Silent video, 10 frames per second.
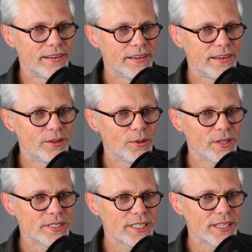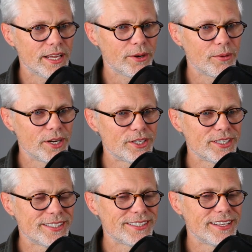And Olga says, like
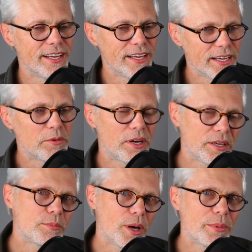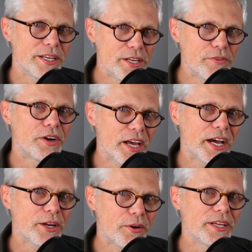Russians, probably a different
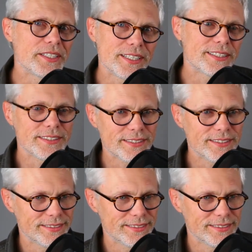kind of craziness.